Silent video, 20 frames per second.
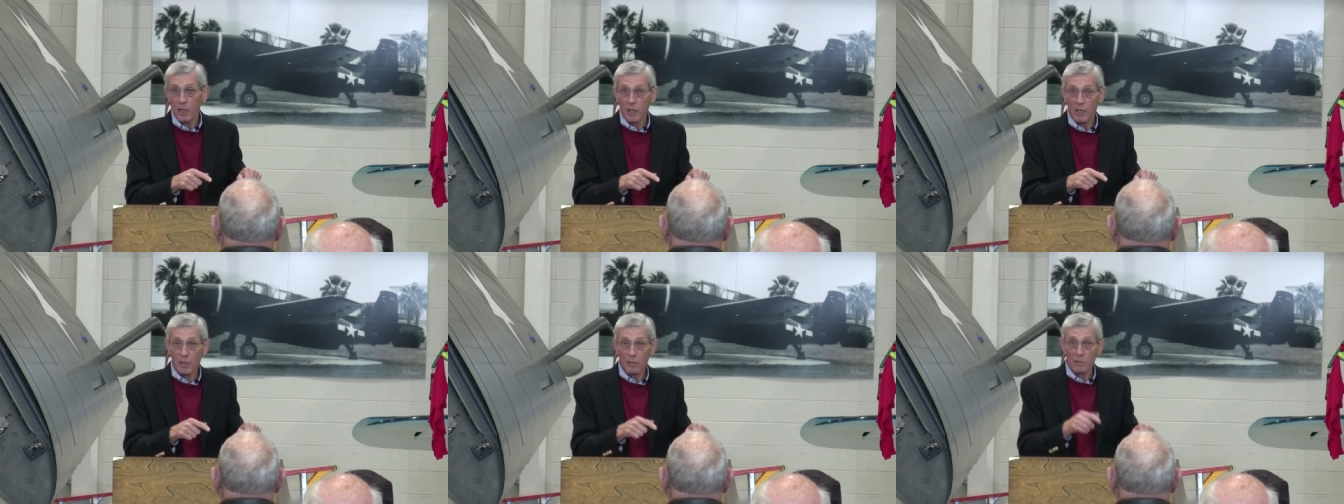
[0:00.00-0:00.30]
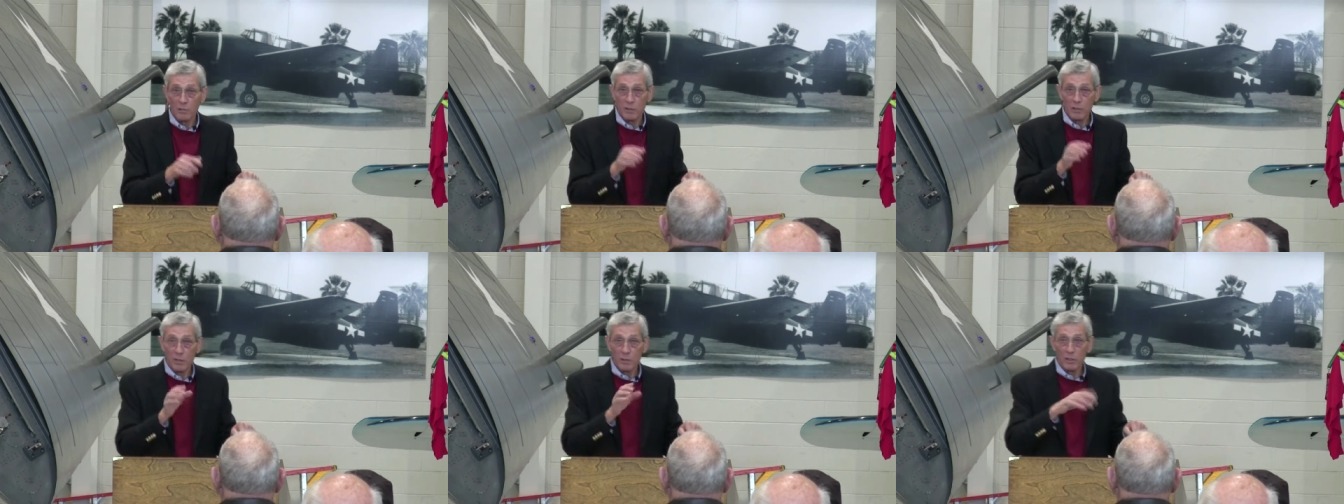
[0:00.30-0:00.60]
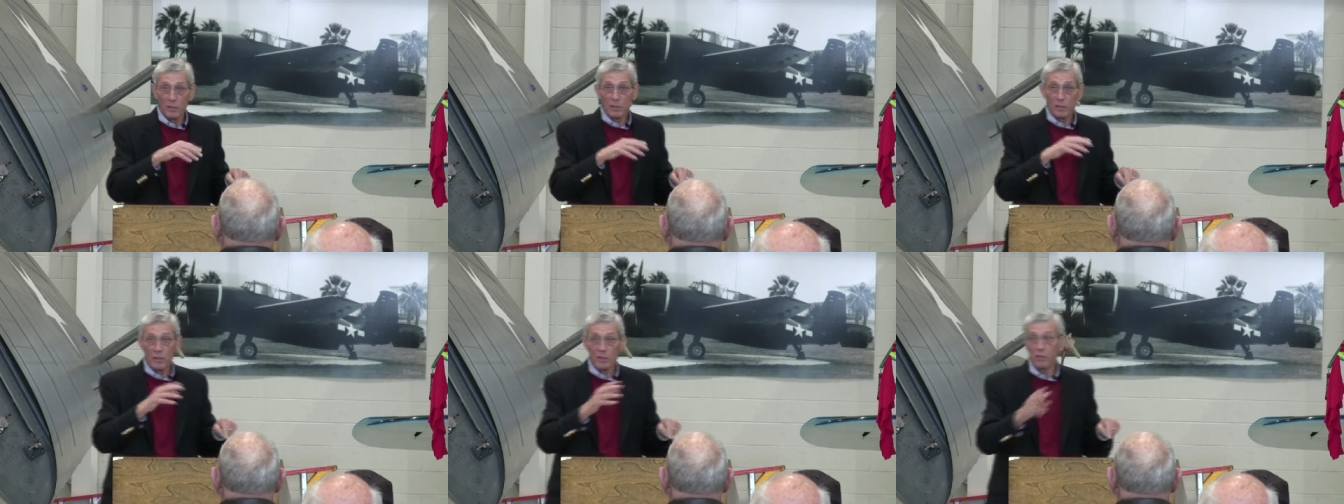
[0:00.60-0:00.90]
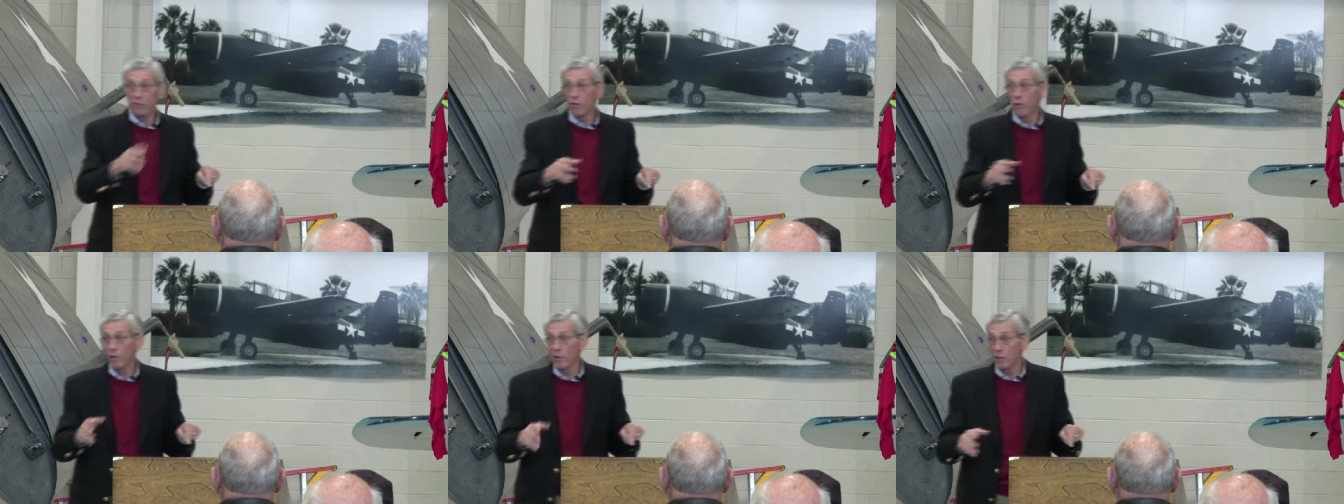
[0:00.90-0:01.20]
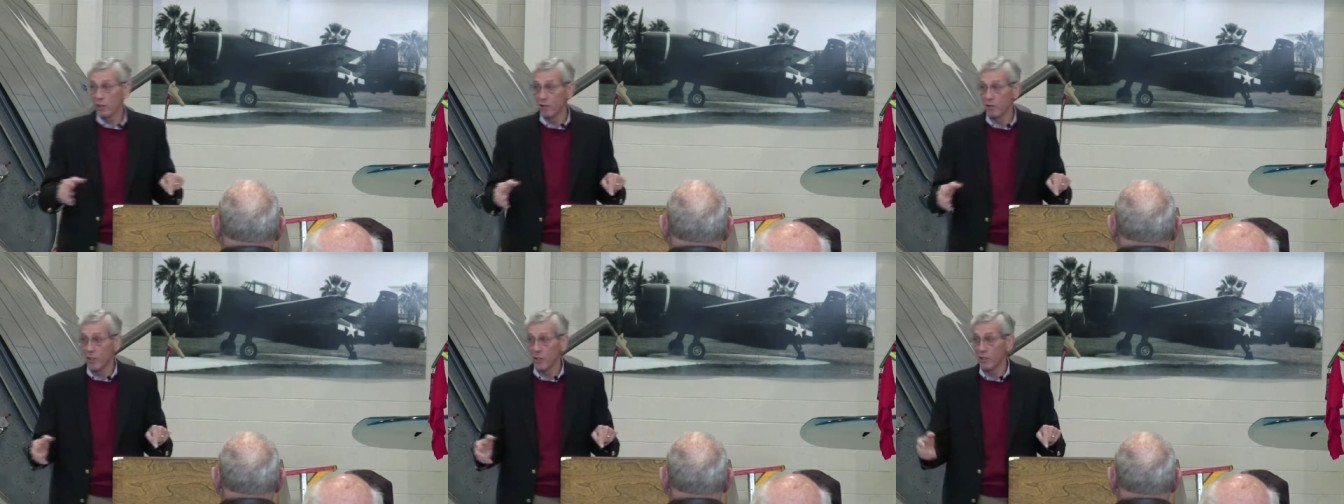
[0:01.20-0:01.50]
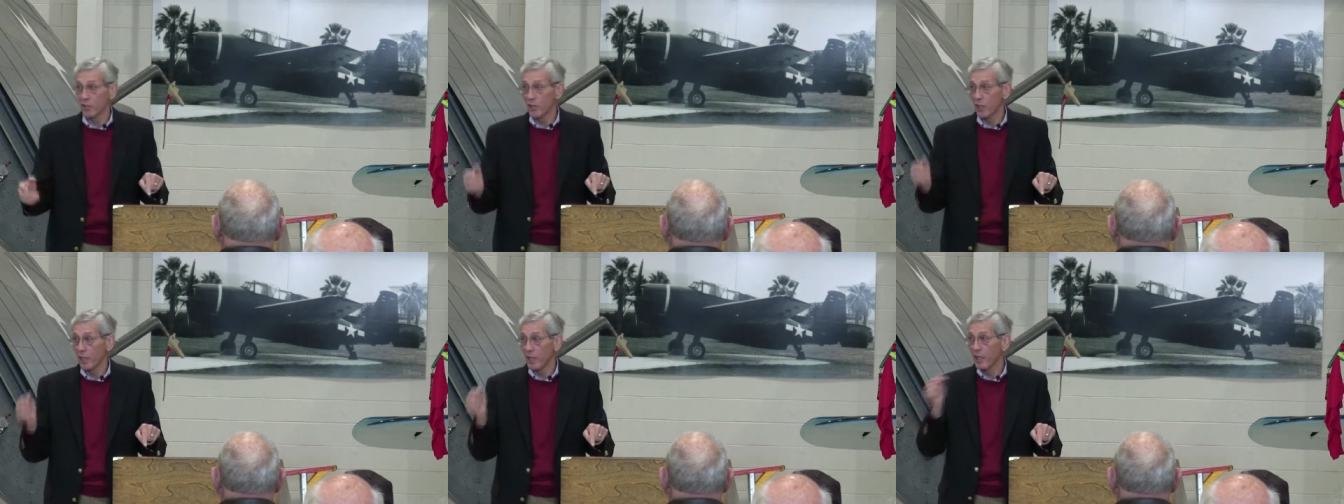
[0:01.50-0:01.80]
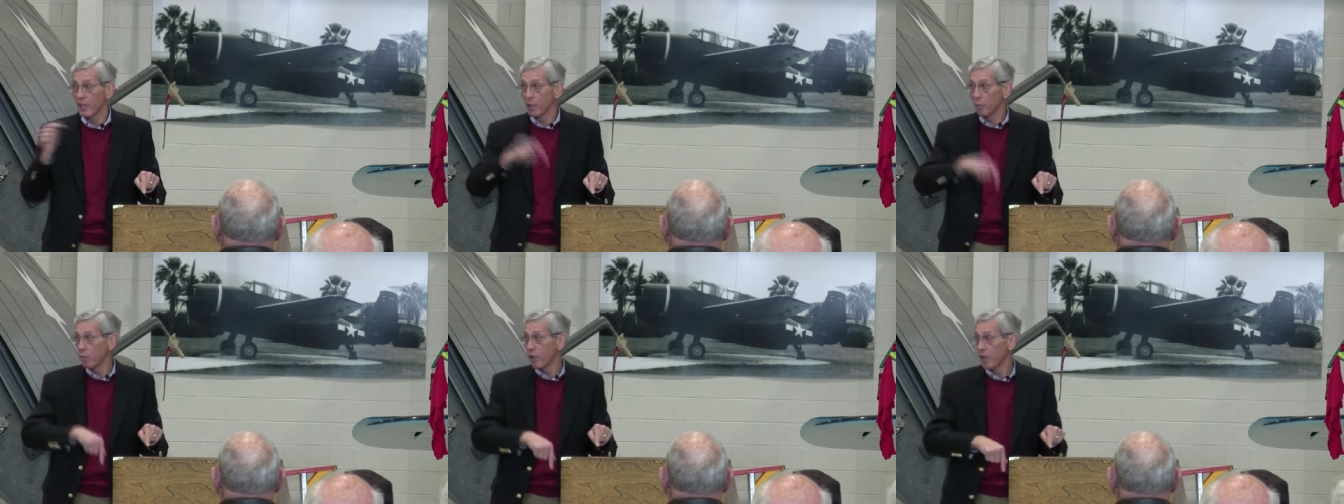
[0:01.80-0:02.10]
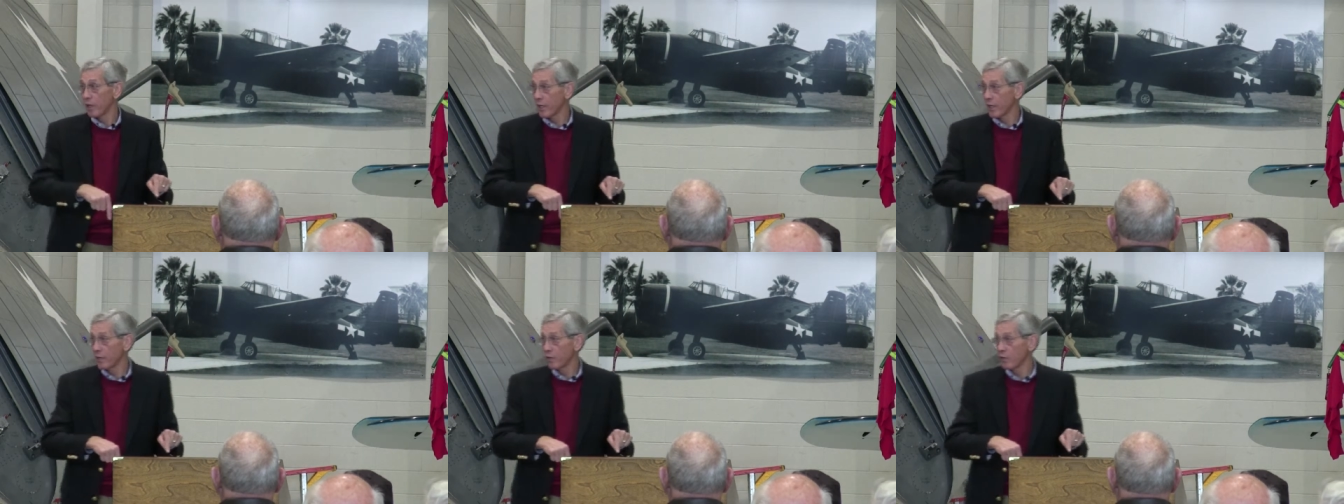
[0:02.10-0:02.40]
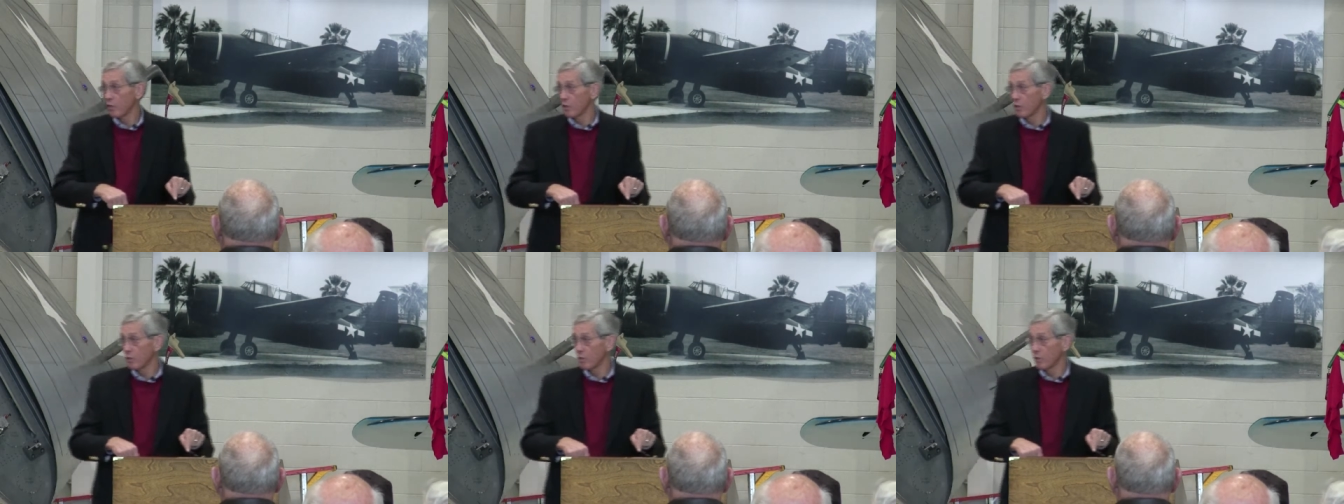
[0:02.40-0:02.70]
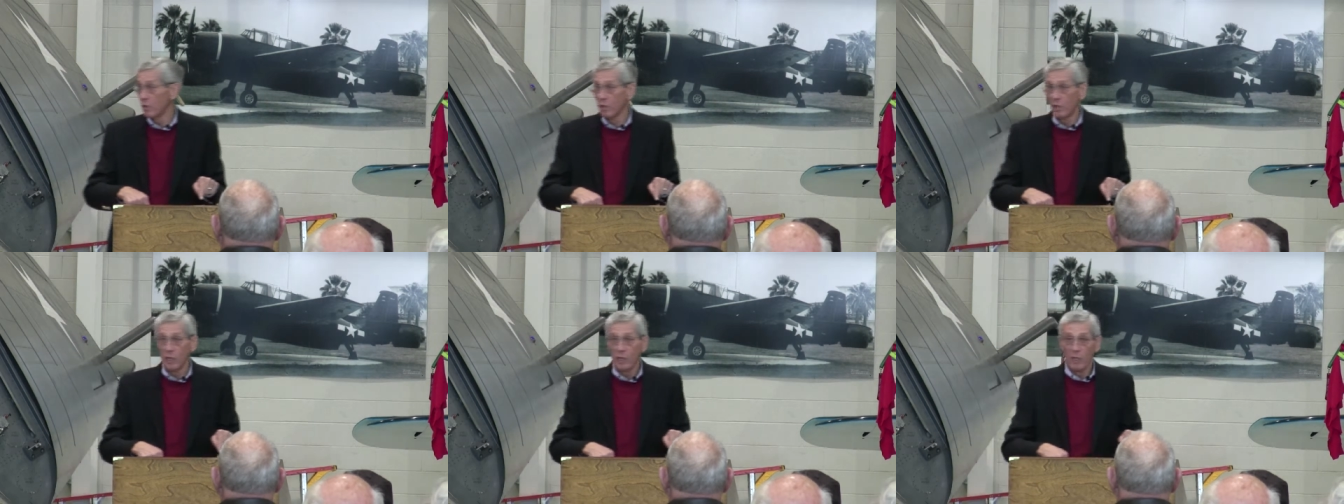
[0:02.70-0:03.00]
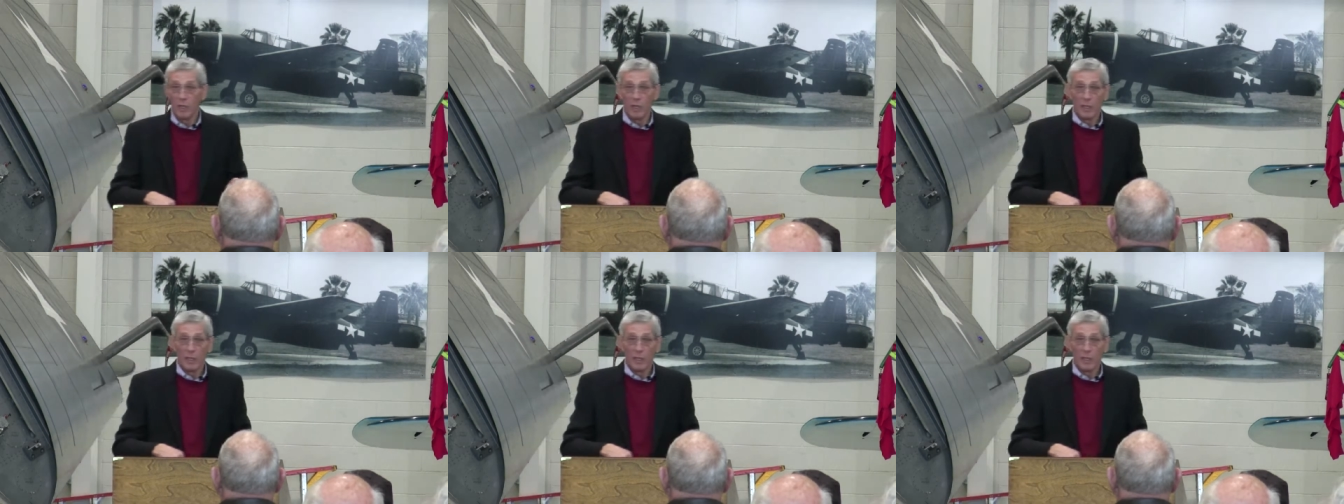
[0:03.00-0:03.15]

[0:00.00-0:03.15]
uh, the destroyer is that he can plug into